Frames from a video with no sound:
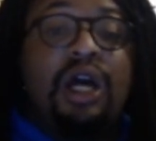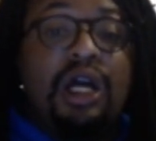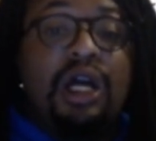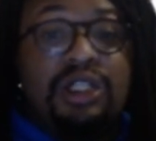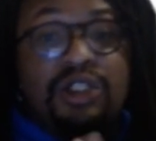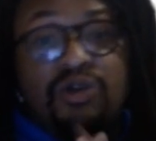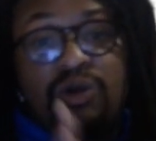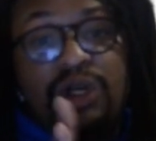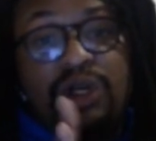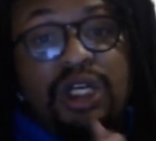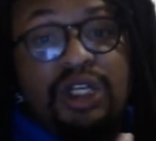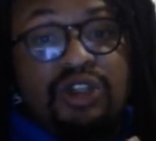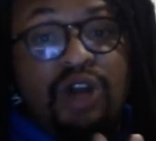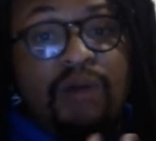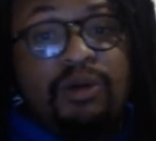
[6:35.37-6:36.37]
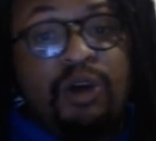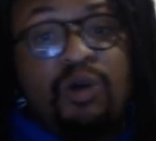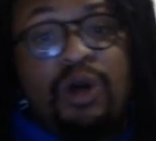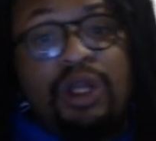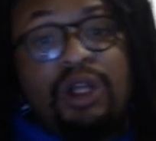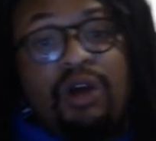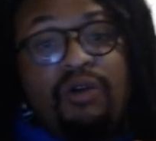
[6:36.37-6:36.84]
I just wanted to drop a
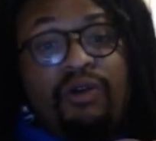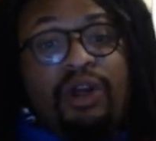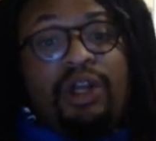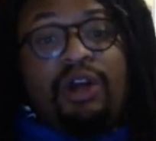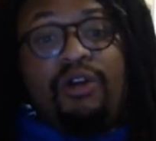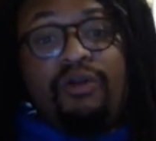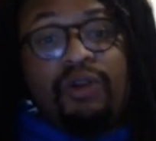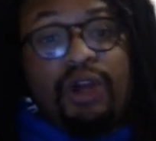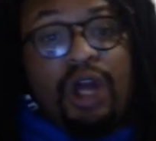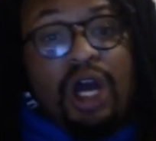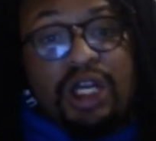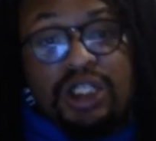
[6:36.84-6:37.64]
quick little video for y'all.